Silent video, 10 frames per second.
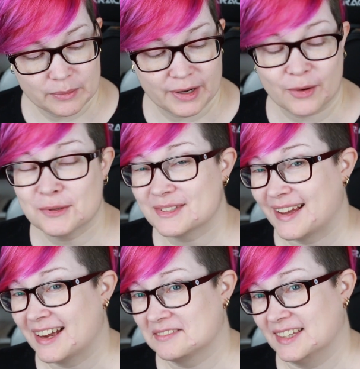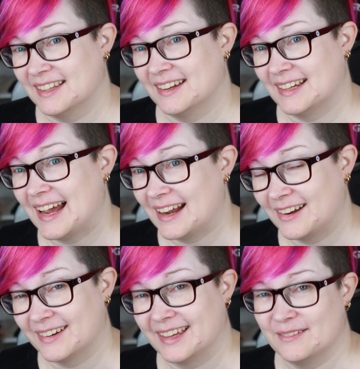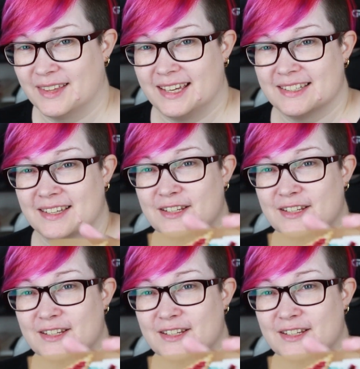but I also have I'm gonna give these